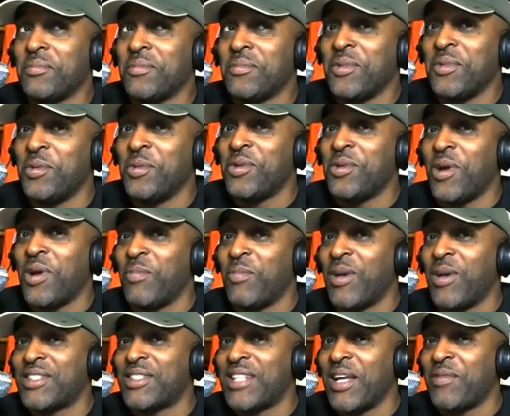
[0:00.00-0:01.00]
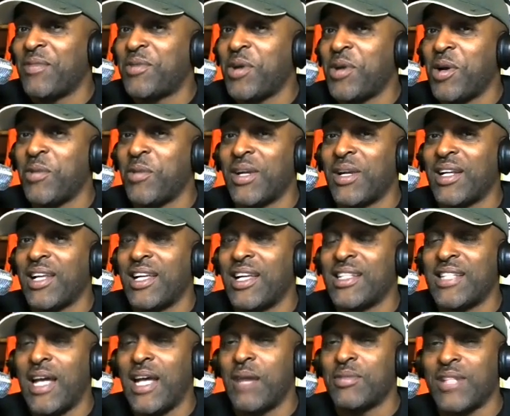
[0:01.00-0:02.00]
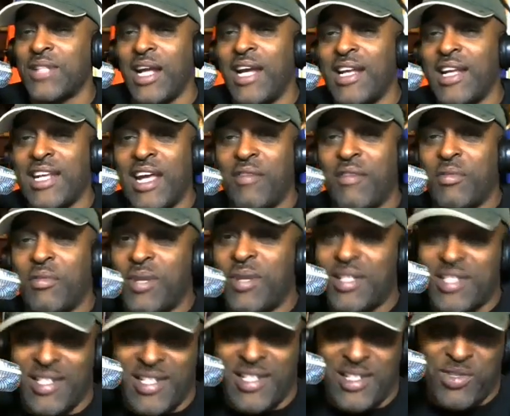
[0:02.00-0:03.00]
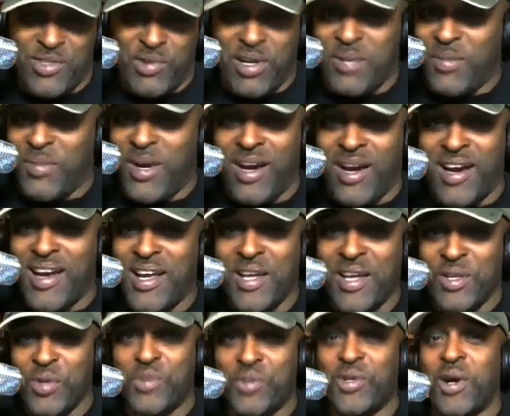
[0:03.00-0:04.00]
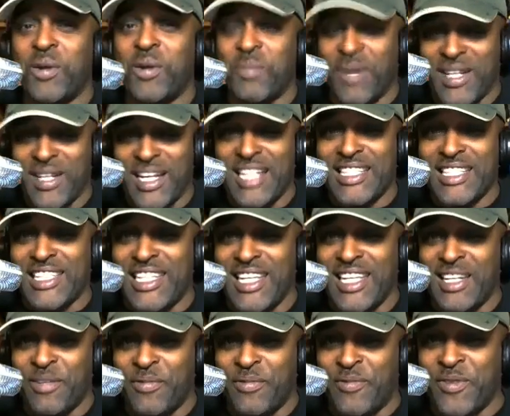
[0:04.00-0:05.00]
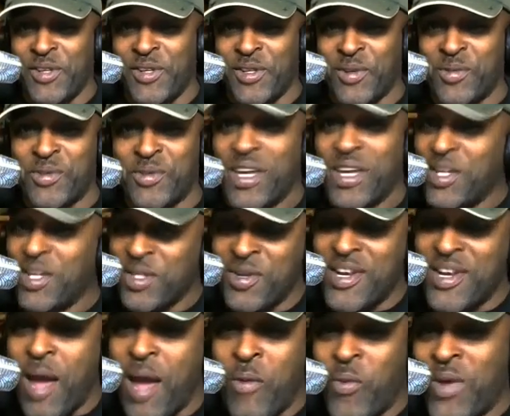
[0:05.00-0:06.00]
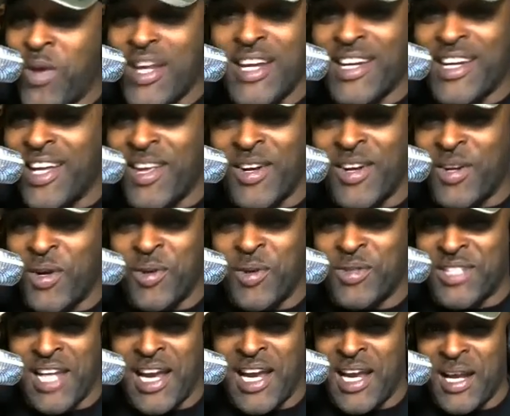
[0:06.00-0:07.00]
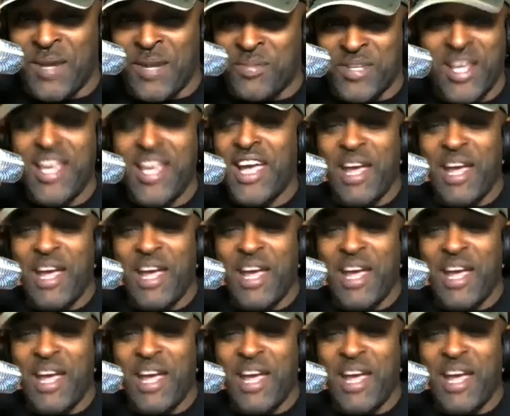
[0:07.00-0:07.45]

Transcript: You talking about Steph Curry and Klay Thompson. I ain't never missing in Draymond. You talking about that's killing fields. You're not winning none of those games.